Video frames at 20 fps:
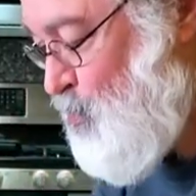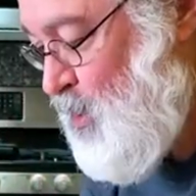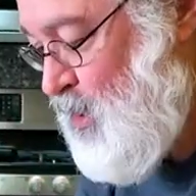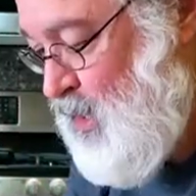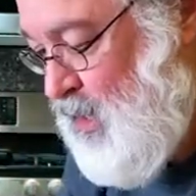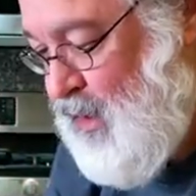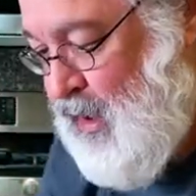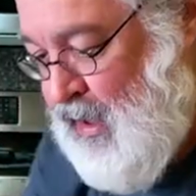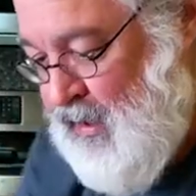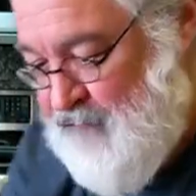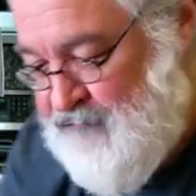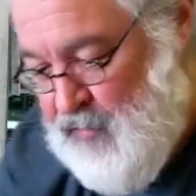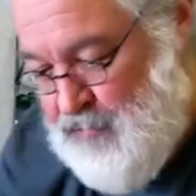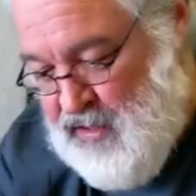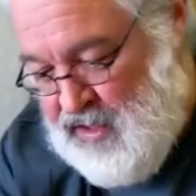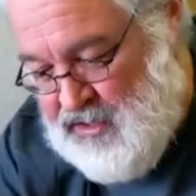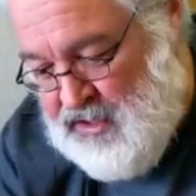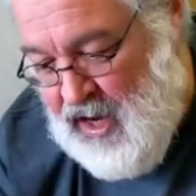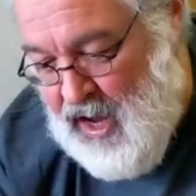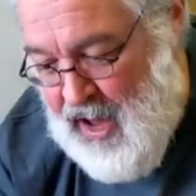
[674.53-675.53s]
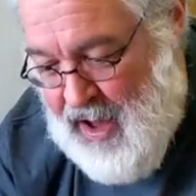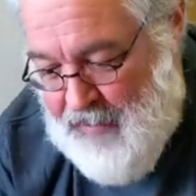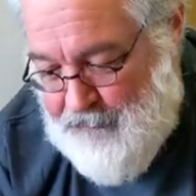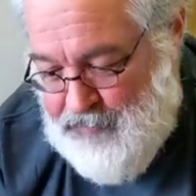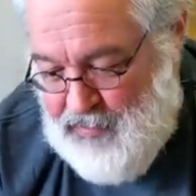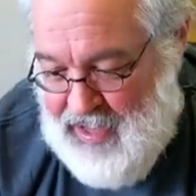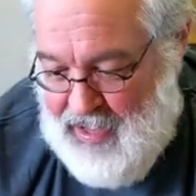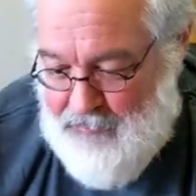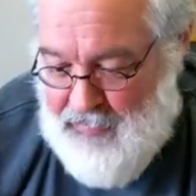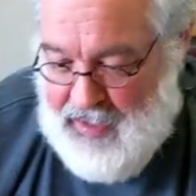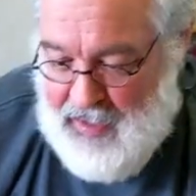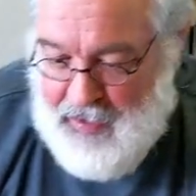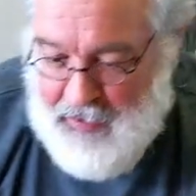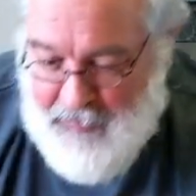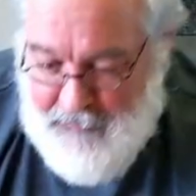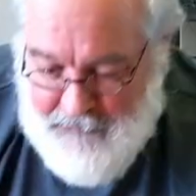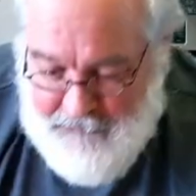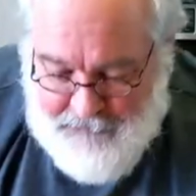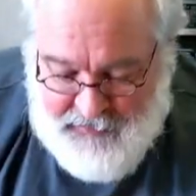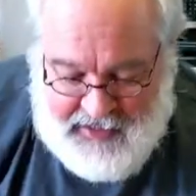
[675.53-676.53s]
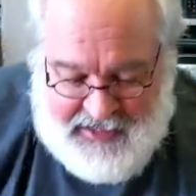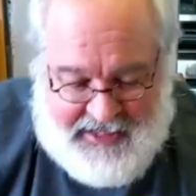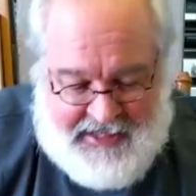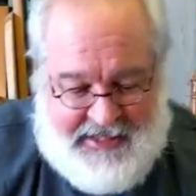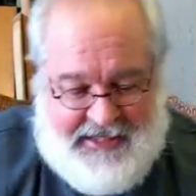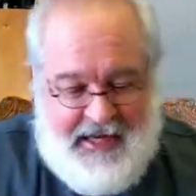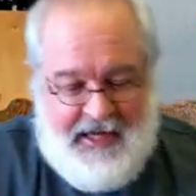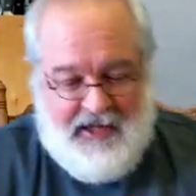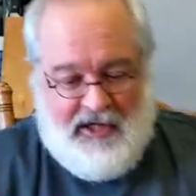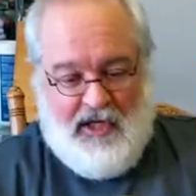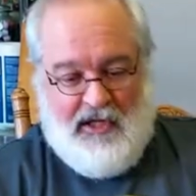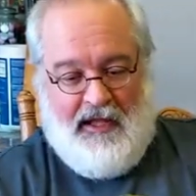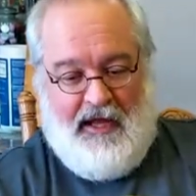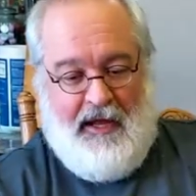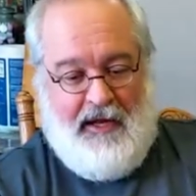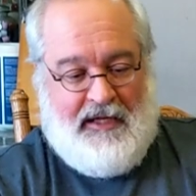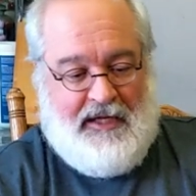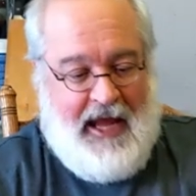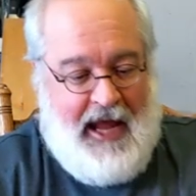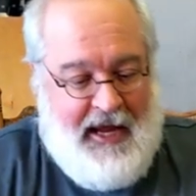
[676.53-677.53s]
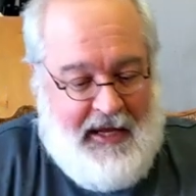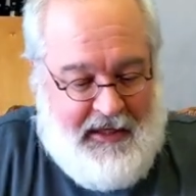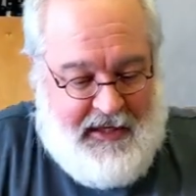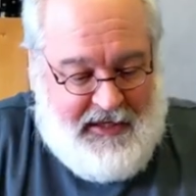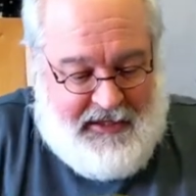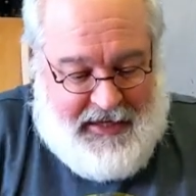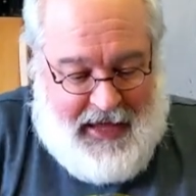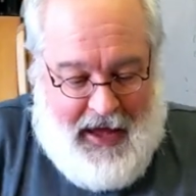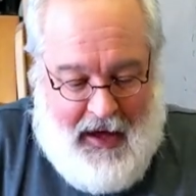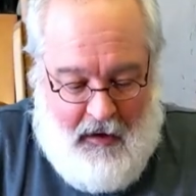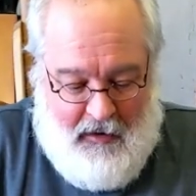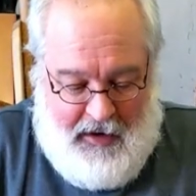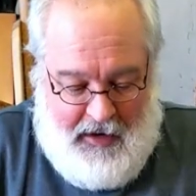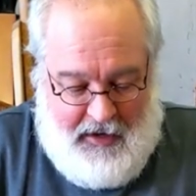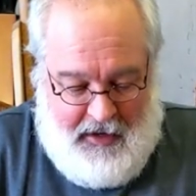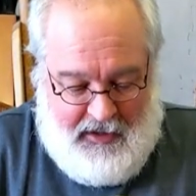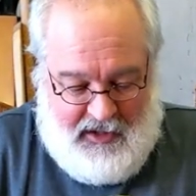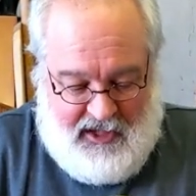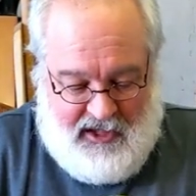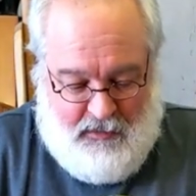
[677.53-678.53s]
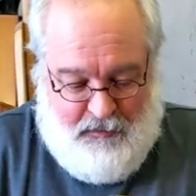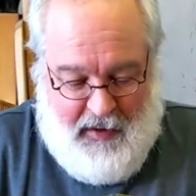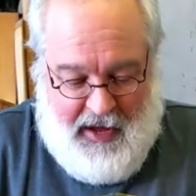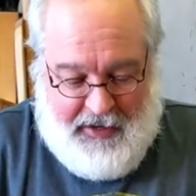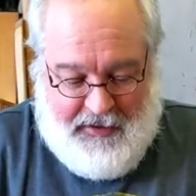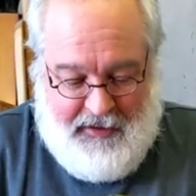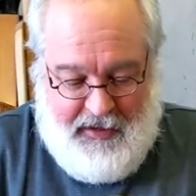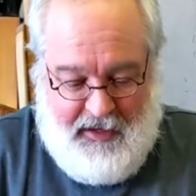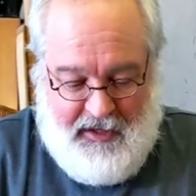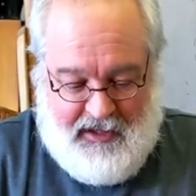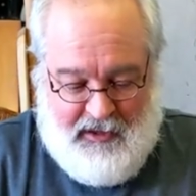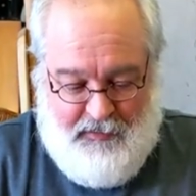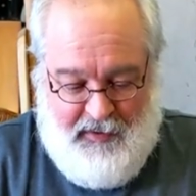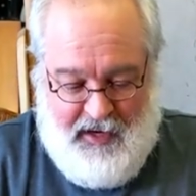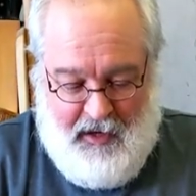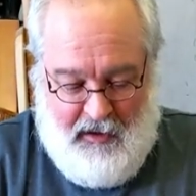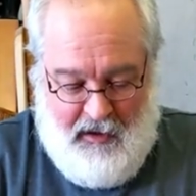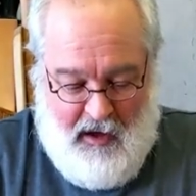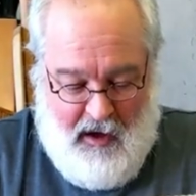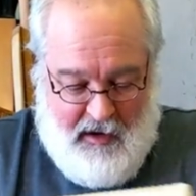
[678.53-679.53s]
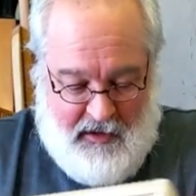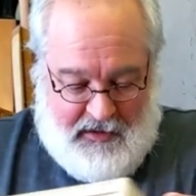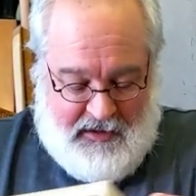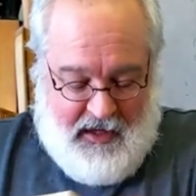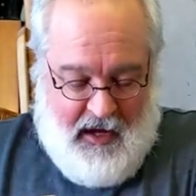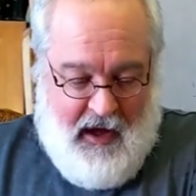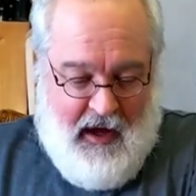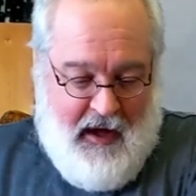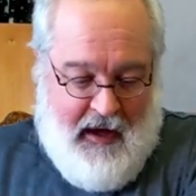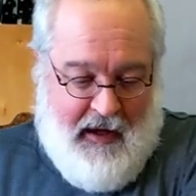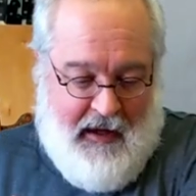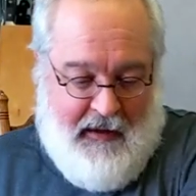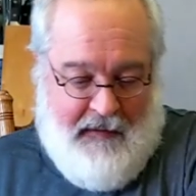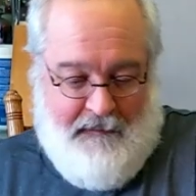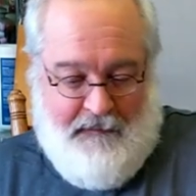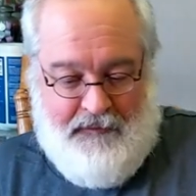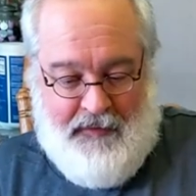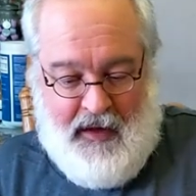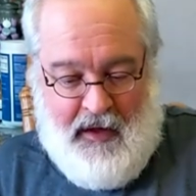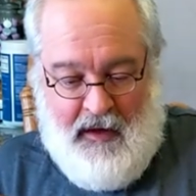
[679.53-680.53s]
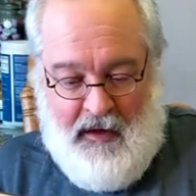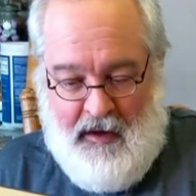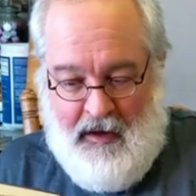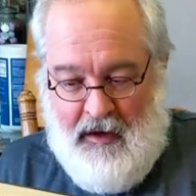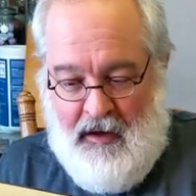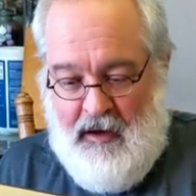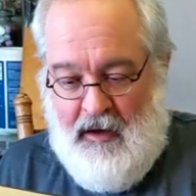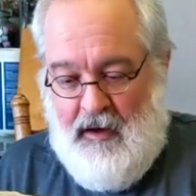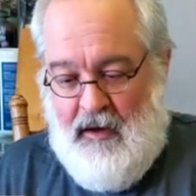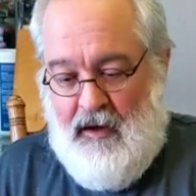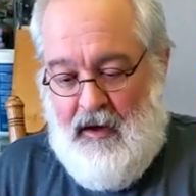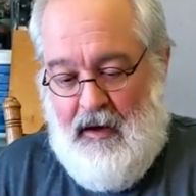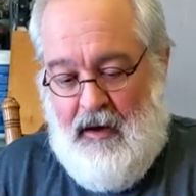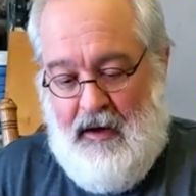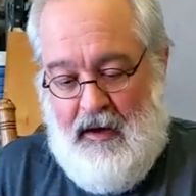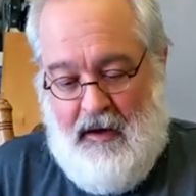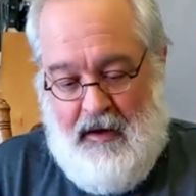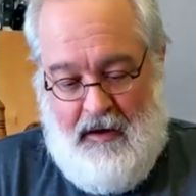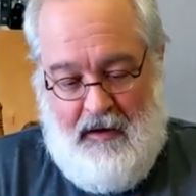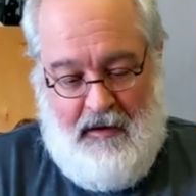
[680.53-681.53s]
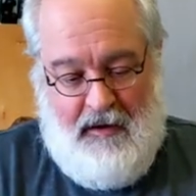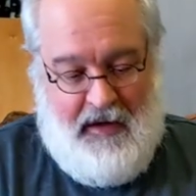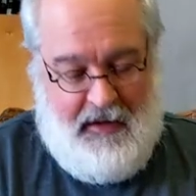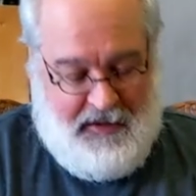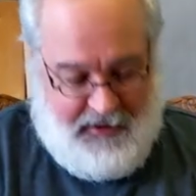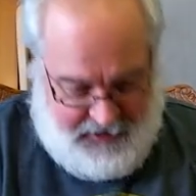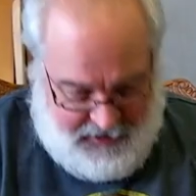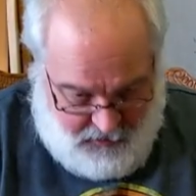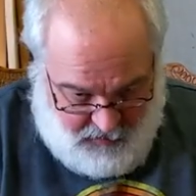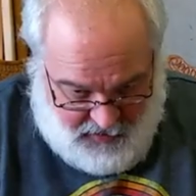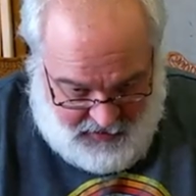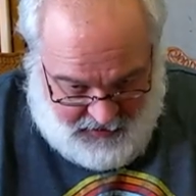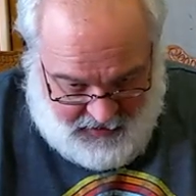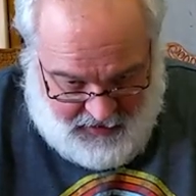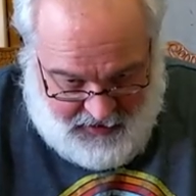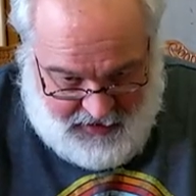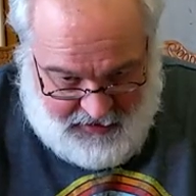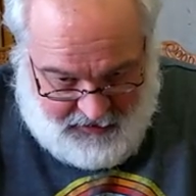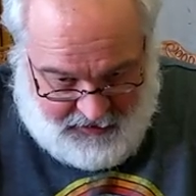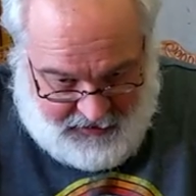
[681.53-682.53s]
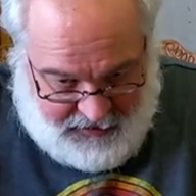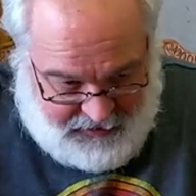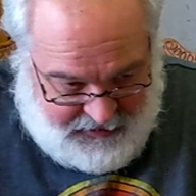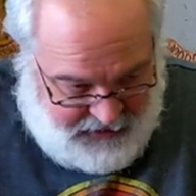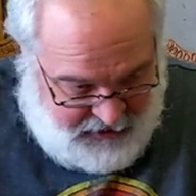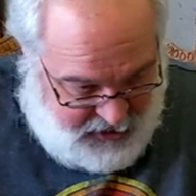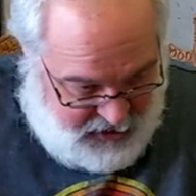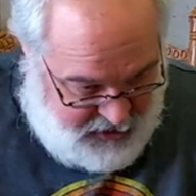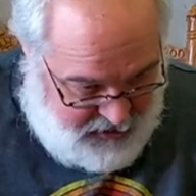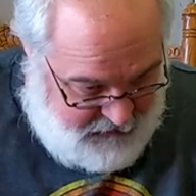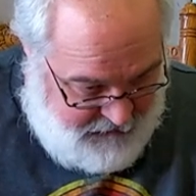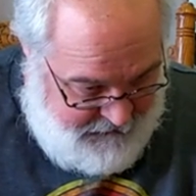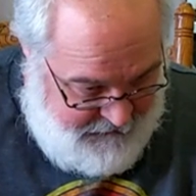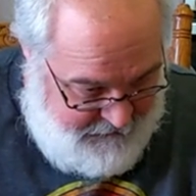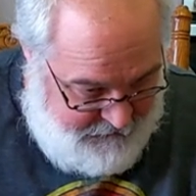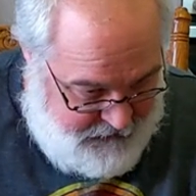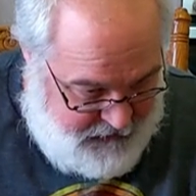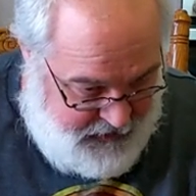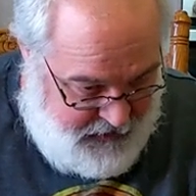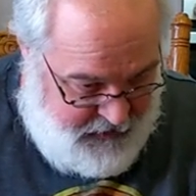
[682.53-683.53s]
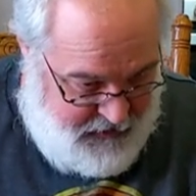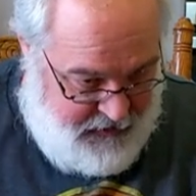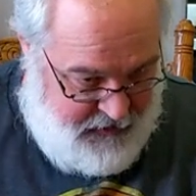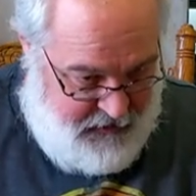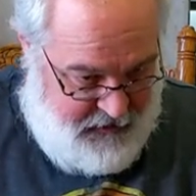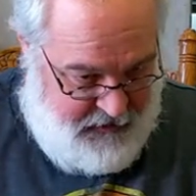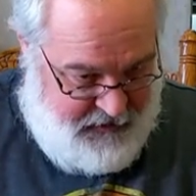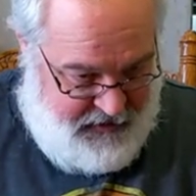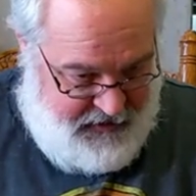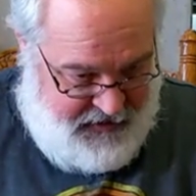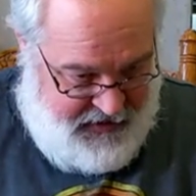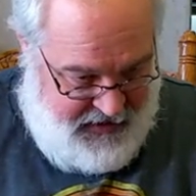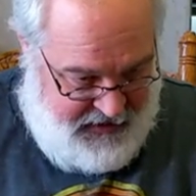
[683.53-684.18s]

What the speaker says: pretty from the top. Let me stingily take this out and inspect it. It's been a long time. And see what kind of condition. It